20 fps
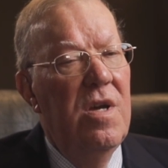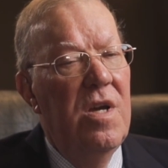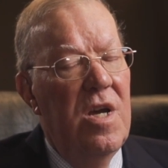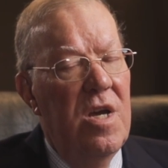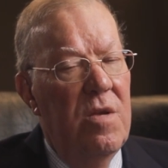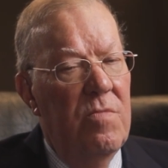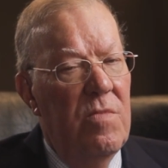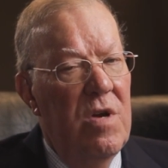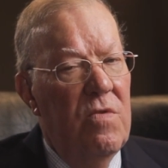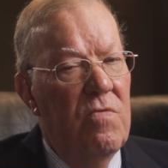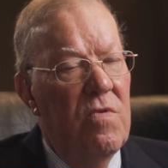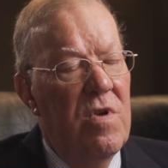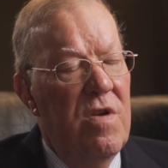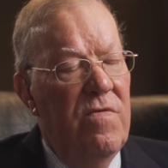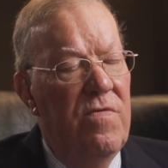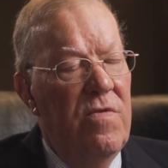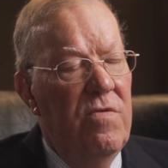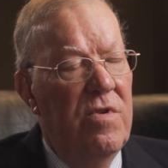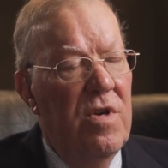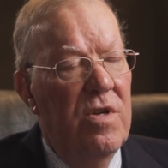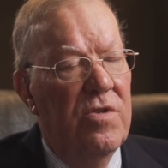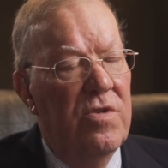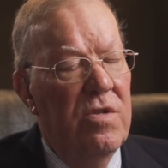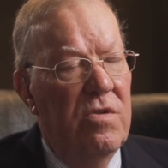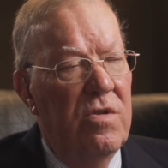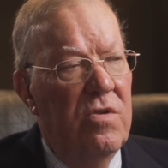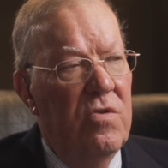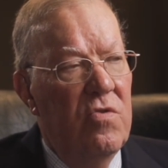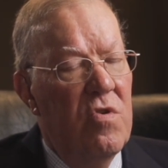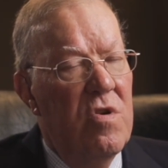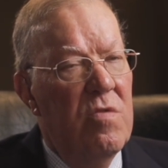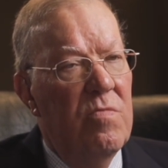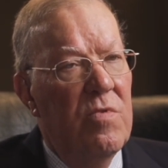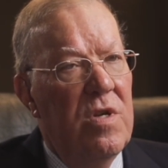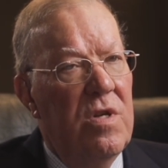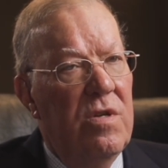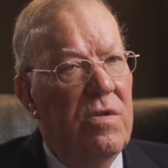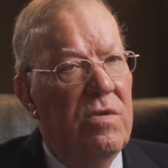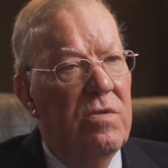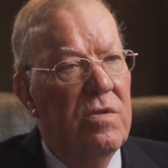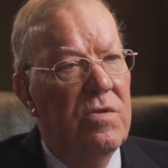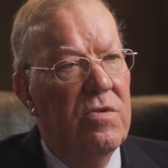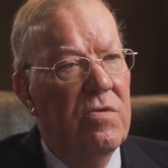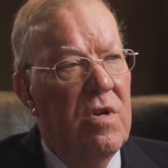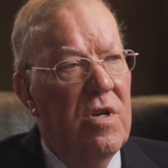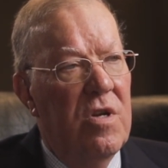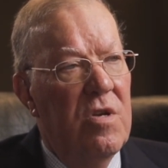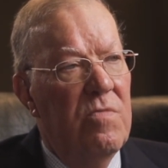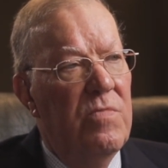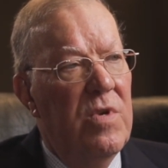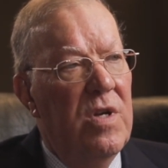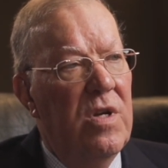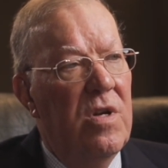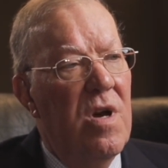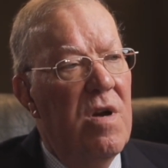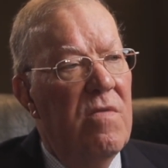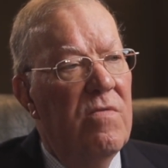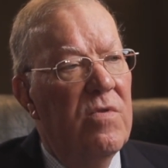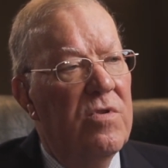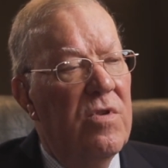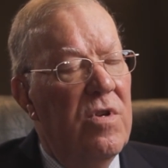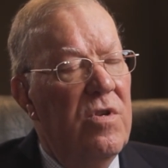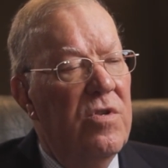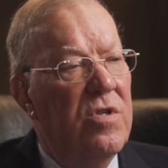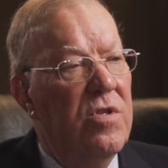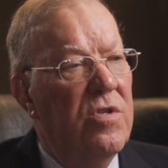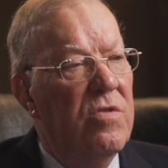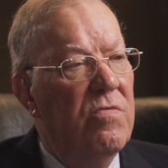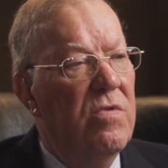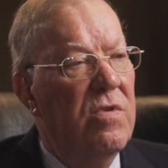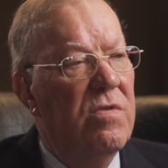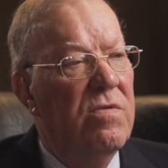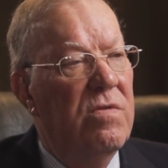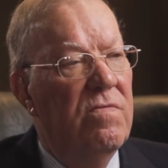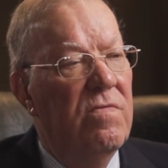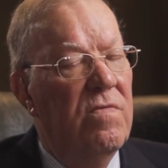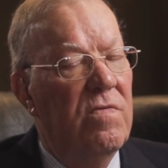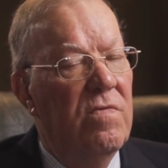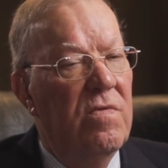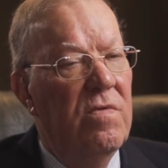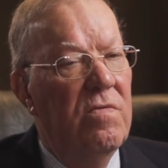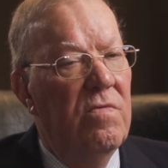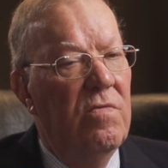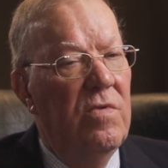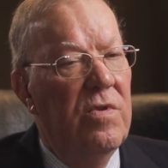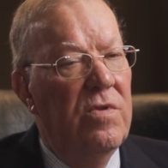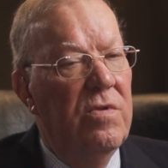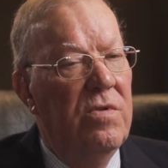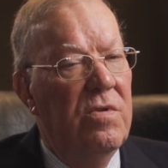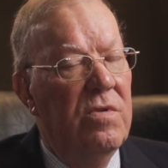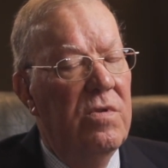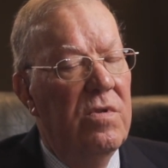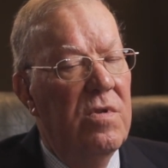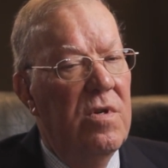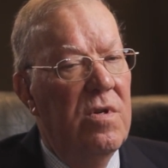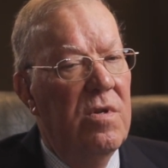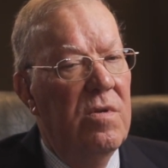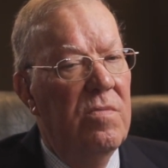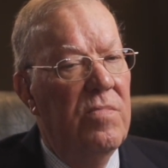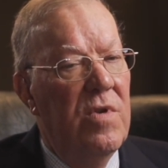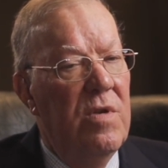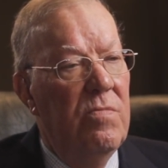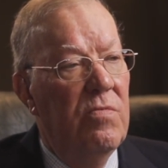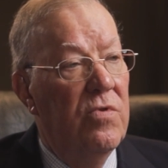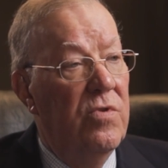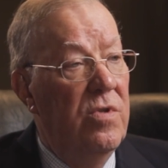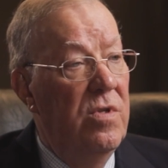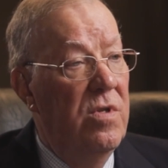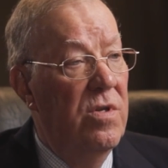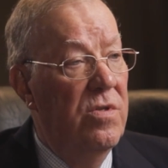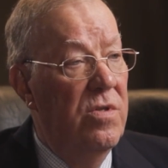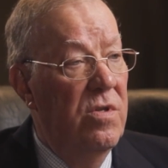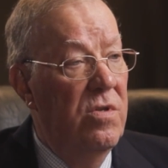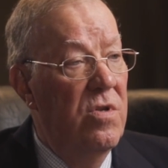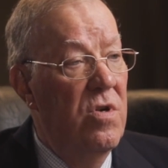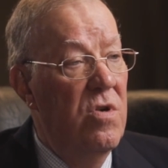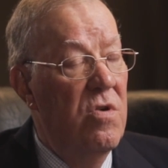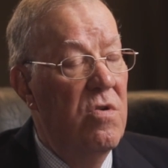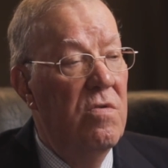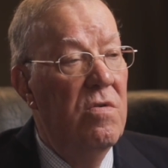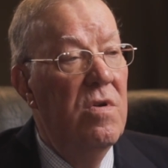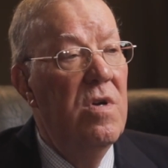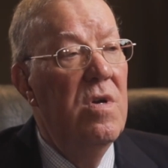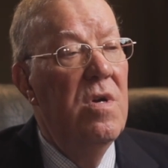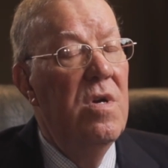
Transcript: And my wife, who doesn't normally strike up big conversations with with uh, people she doesn't know,